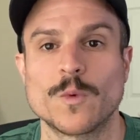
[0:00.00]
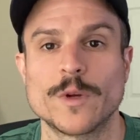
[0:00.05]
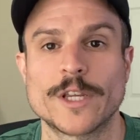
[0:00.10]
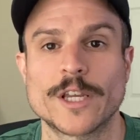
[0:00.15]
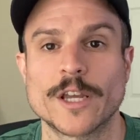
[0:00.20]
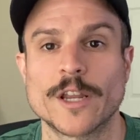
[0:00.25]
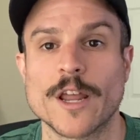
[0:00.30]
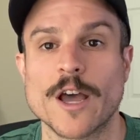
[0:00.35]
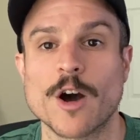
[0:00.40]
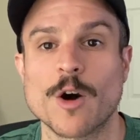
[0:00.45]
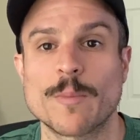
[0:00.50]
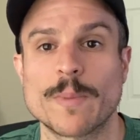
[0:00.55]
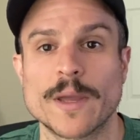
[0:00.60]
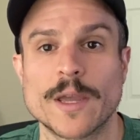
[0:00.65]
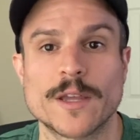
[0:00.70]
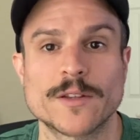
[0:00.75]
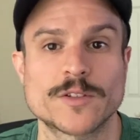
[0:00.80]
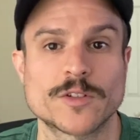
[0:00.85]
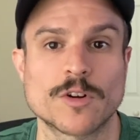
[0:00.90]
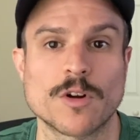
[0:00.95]
We can help
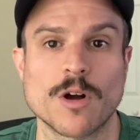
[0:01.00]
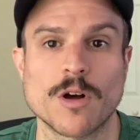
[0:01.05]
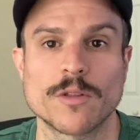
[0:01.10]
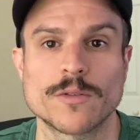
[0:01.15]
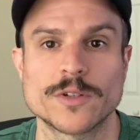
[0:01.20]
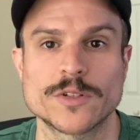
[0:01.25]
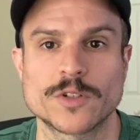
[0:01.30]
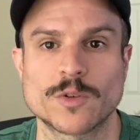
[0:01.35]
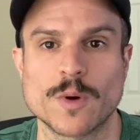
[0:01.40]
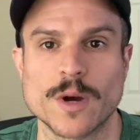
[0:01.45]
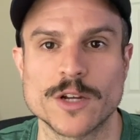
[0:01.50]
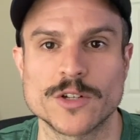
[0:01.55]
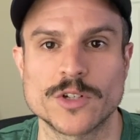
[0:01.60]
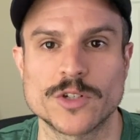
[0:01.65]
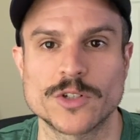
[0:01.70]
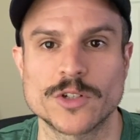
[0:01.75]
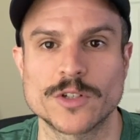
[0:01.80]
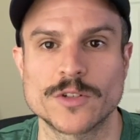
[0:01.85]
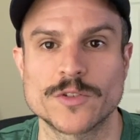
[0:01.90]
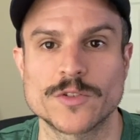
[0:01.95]
answer all these
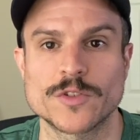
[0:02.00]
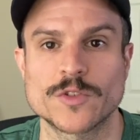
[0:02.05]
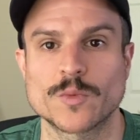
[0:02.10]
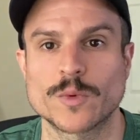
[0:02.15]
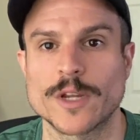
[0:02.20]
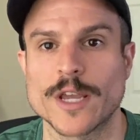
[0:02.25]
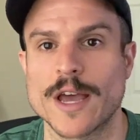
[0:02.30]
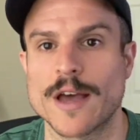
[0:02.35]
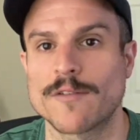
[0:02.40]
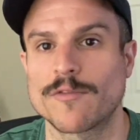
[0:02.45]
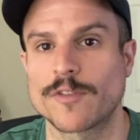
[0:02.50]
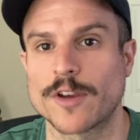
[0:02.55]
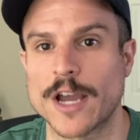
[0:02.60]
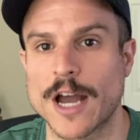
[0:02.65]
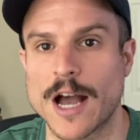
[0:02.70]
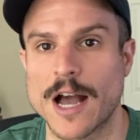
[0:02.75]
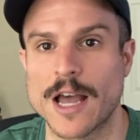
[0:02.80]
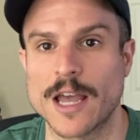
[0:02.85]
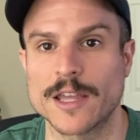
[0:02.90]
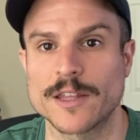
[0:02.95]
questions. We have
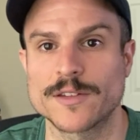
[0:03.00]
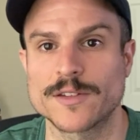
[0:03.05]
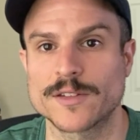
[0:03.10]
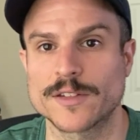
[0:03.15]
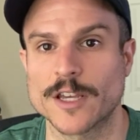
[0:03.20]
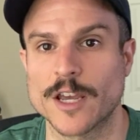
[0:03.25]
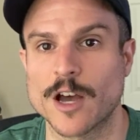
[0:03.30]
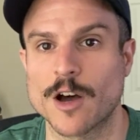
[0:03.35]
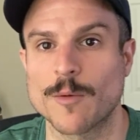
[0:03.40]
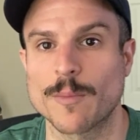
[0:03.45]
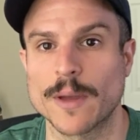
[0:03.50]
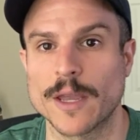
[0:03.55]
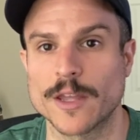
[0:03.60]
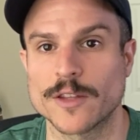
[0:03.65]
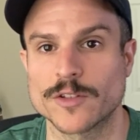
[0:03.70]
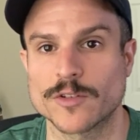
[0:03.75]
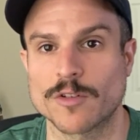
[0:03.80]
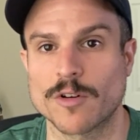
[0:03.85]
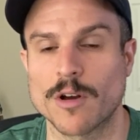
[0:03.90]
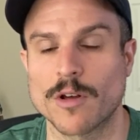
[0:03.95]
guides to help
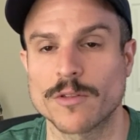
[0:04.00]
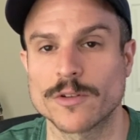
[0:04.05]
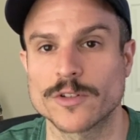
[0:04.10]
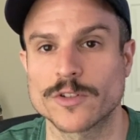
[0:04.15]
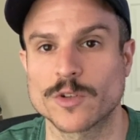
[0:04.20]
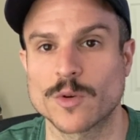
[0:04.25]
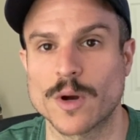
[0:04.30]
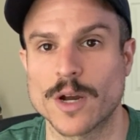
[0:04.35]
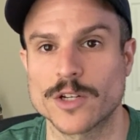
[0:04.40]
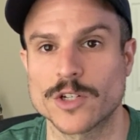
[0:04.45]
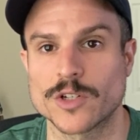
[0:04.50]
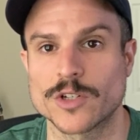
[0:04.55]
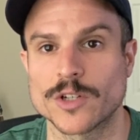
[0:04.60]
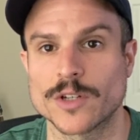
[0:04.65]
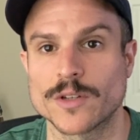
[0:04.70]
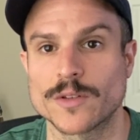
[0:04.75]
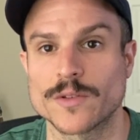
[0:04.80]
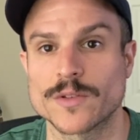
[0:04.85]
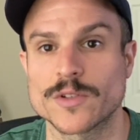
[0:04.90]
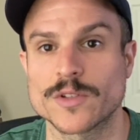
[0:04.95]
answer all these
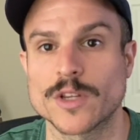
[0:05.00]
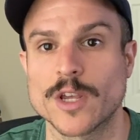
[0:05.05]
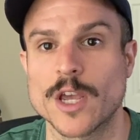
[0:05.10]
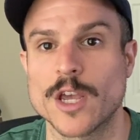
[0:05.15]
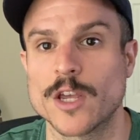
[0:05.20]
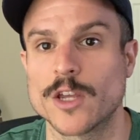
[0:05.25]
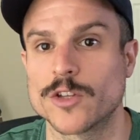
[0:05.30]
questions.